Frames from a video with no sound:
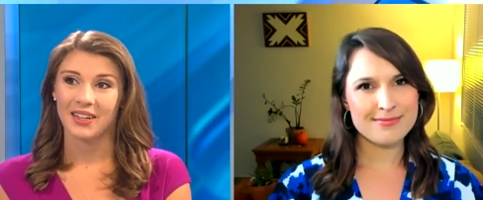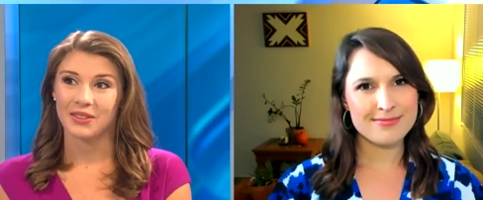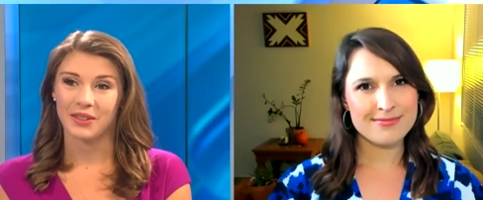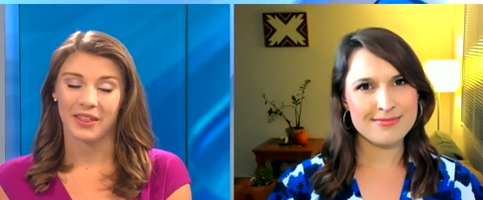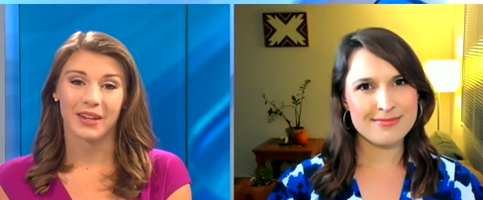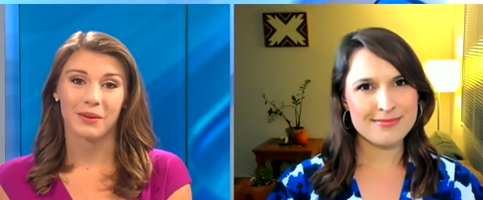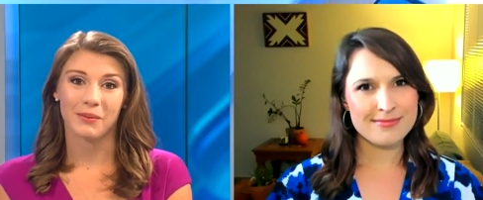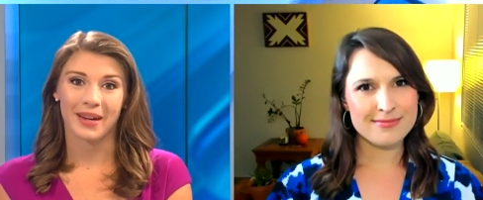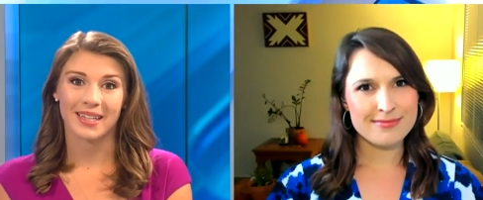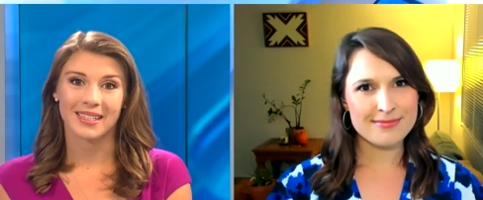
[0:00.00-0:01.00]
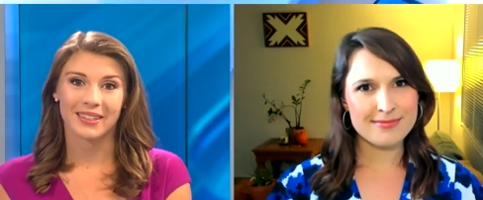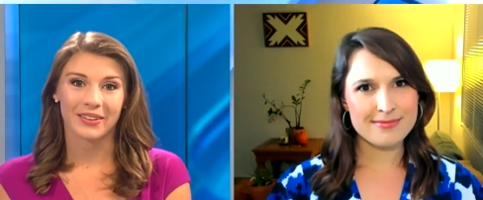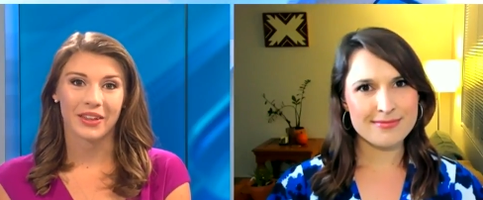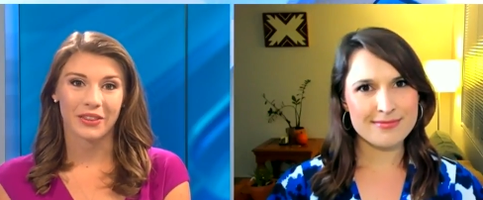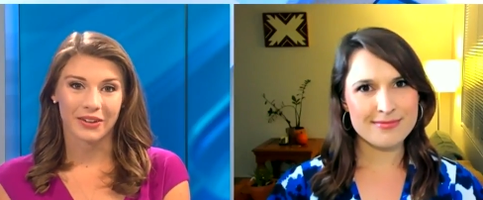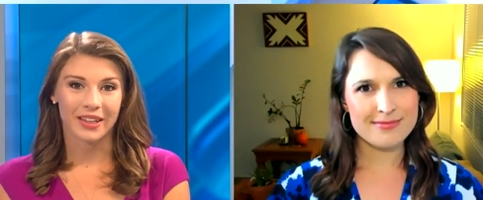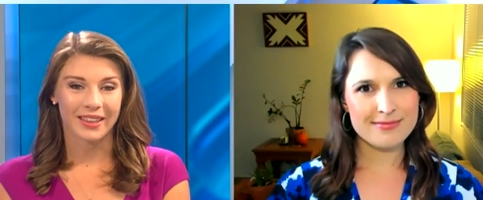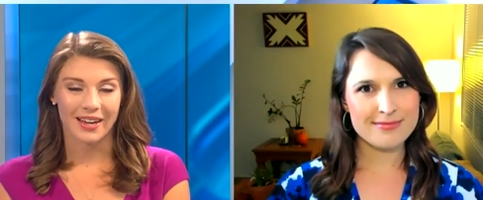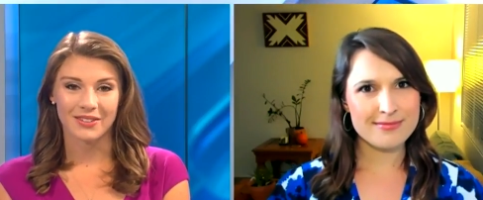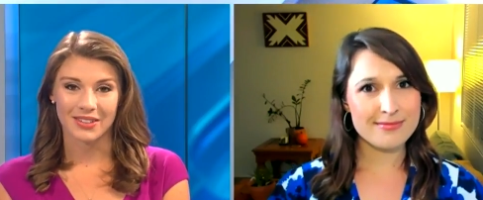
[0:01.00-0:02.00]
Speaker 1: to think we raised nearly
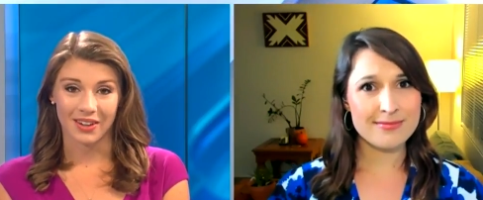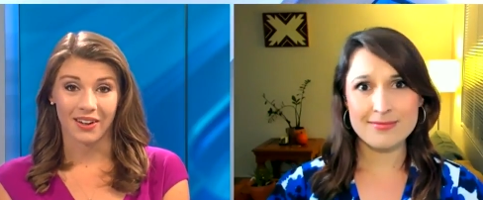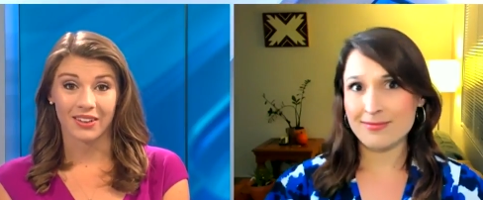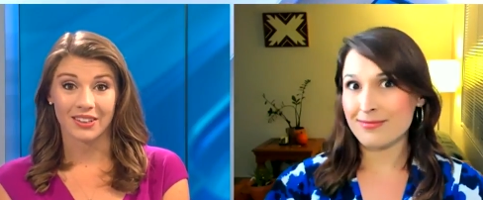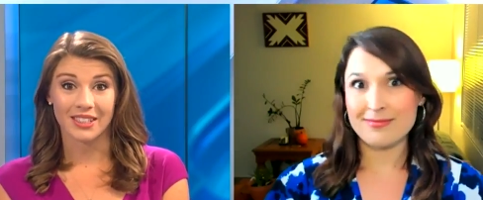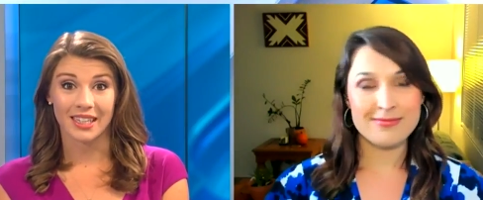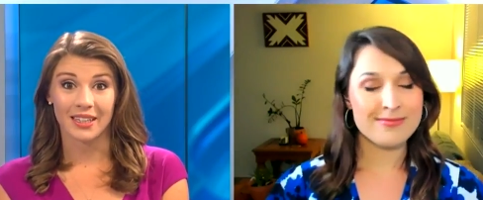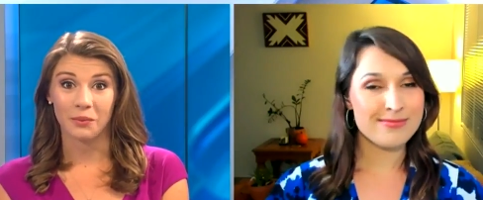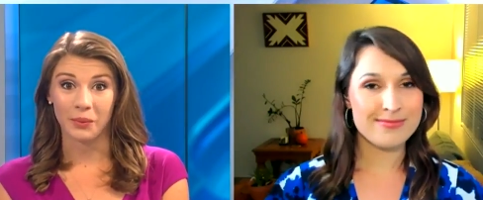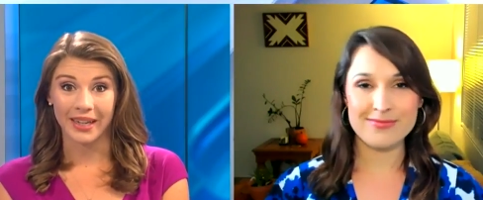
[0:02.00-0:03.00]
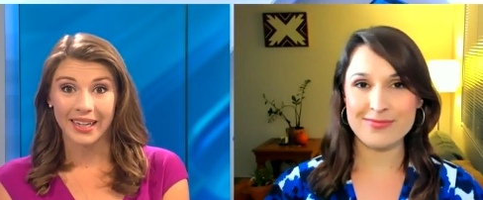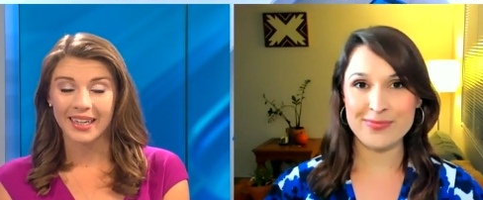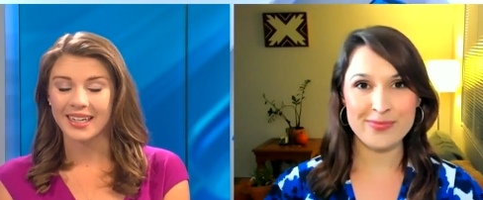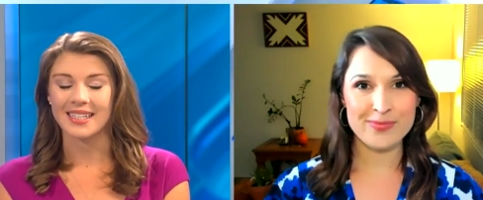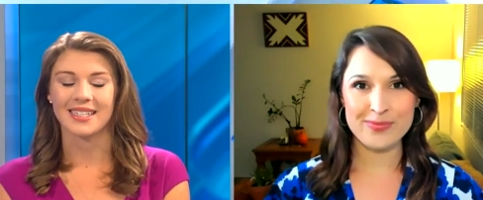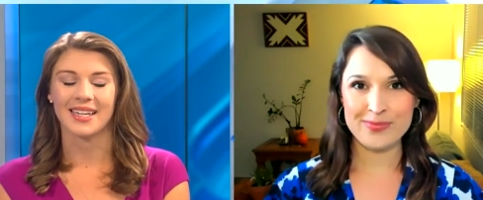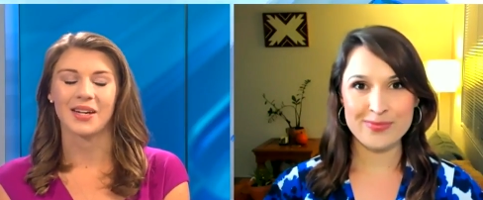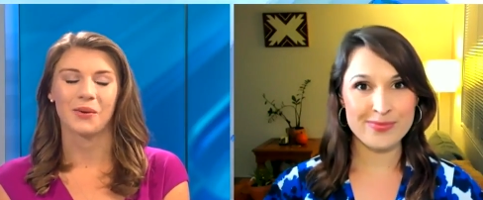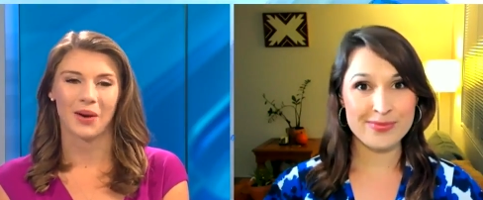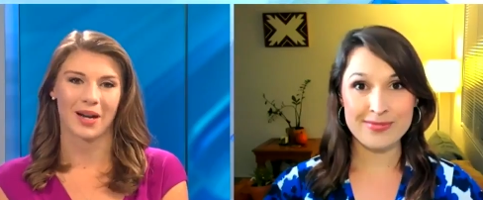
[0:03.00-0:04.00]
$30,000 in a week is
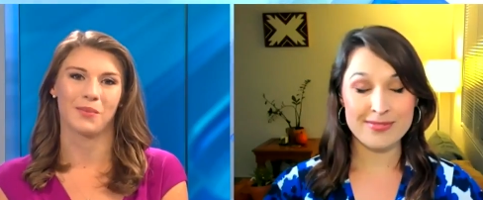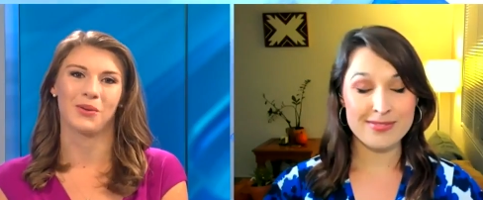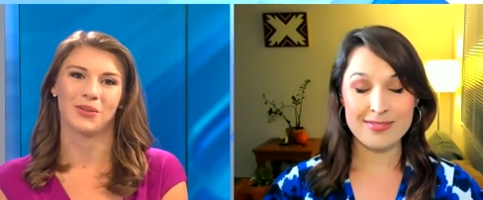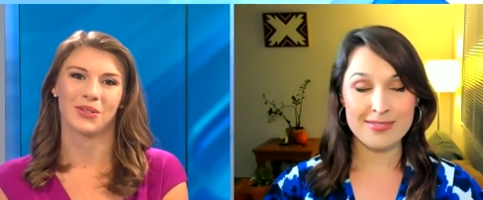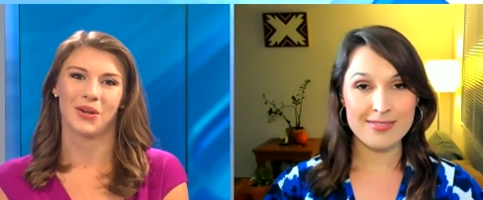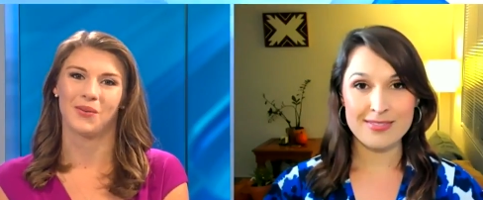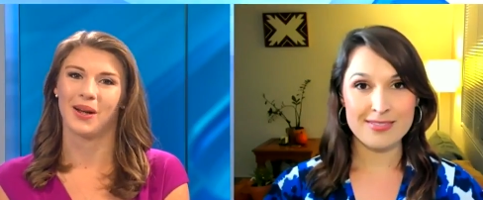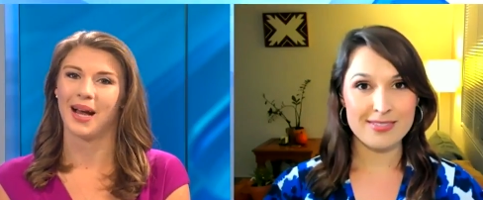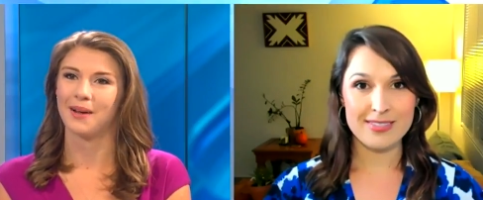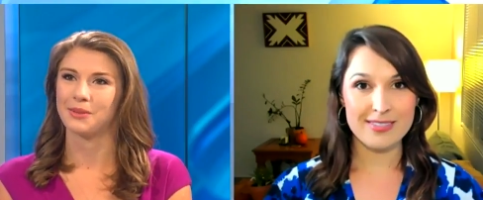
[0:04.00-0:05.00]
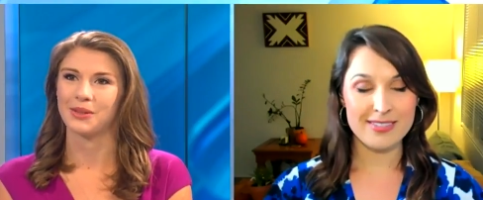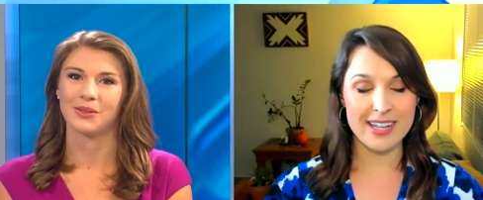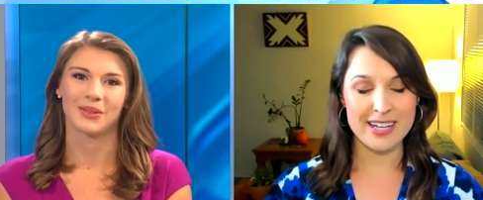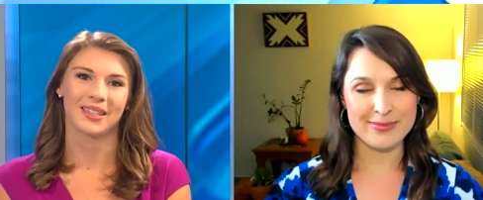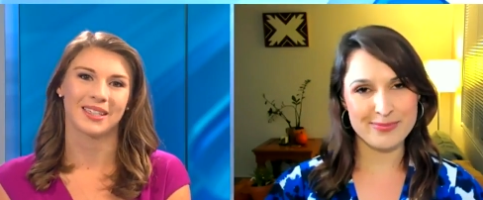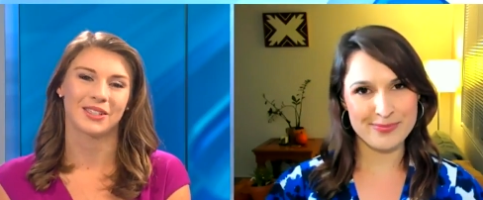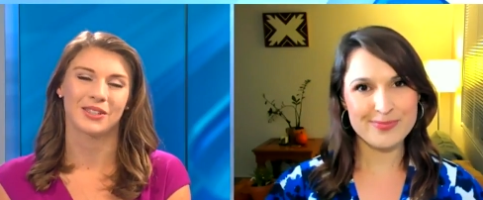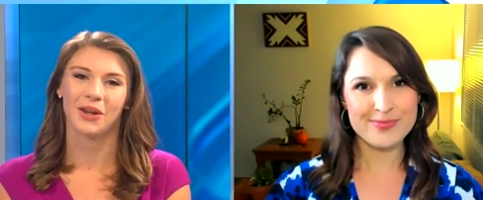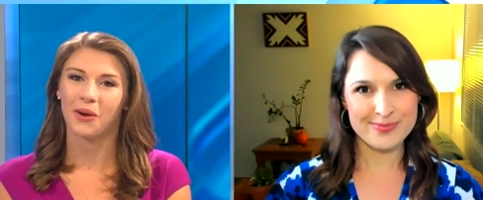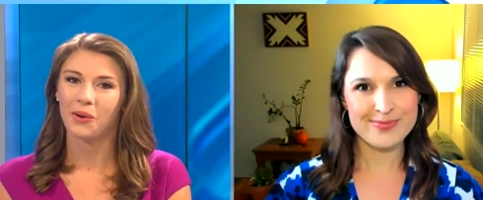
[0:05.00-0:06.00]
incredible. So, absolutely
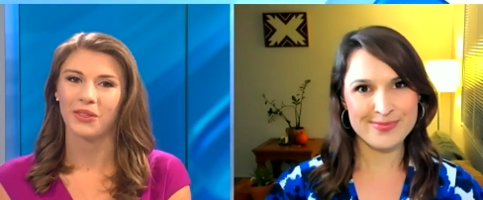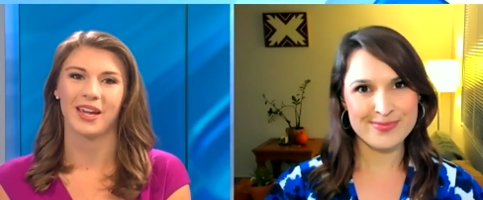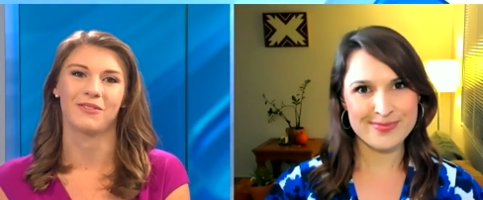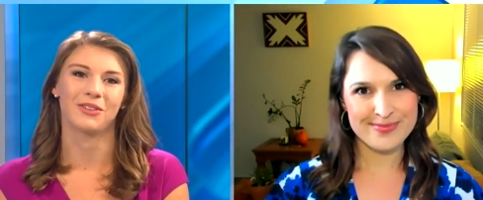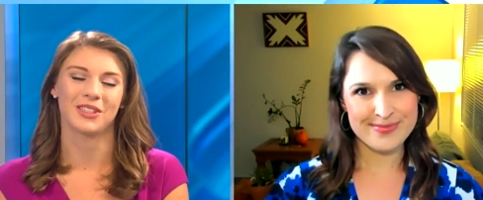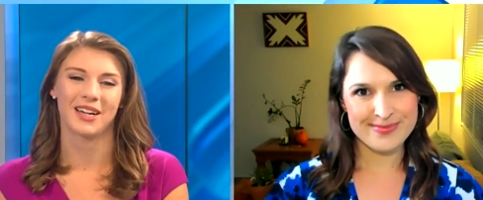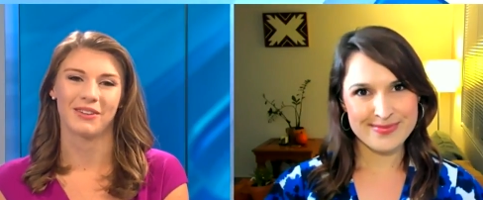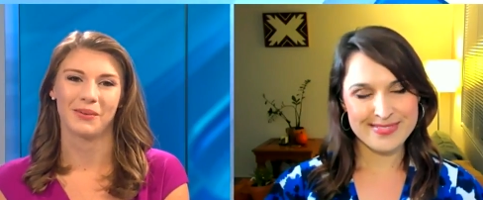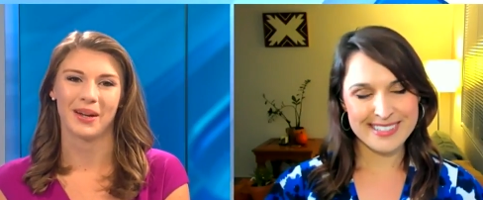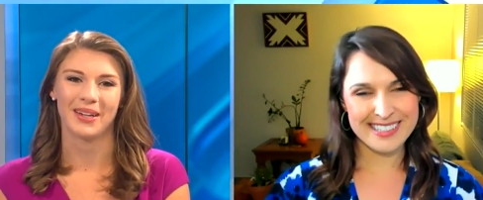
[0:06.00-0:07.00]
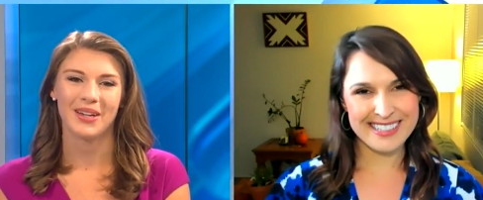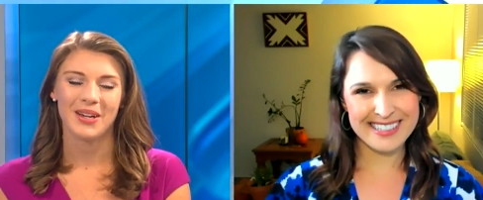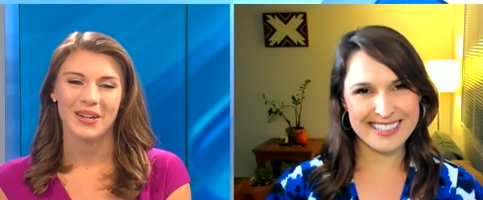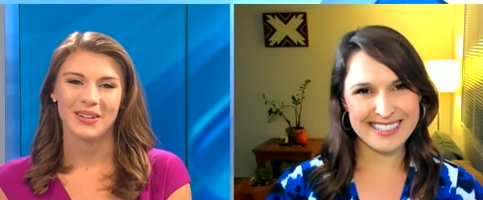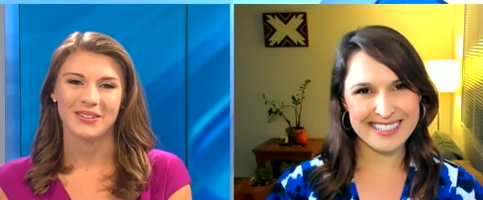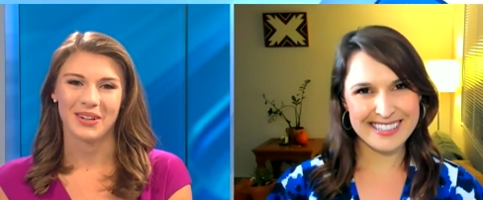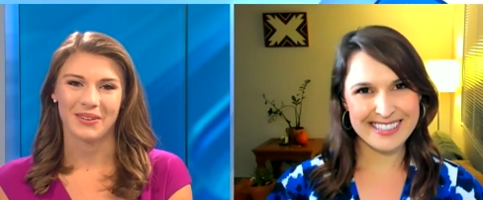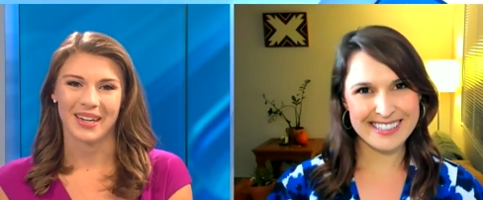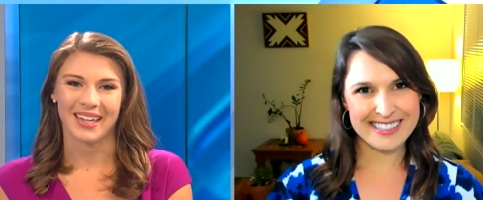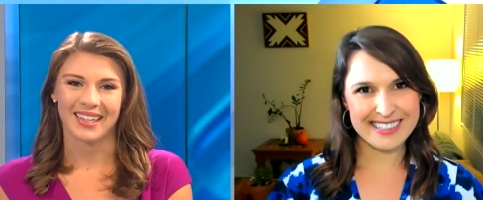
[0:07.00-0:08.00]
so thankful to everyone who
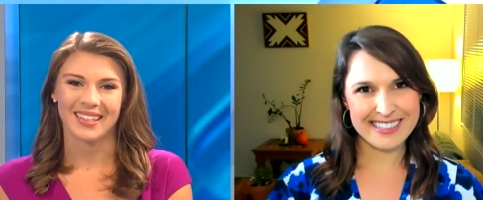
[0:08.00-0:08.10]
donated.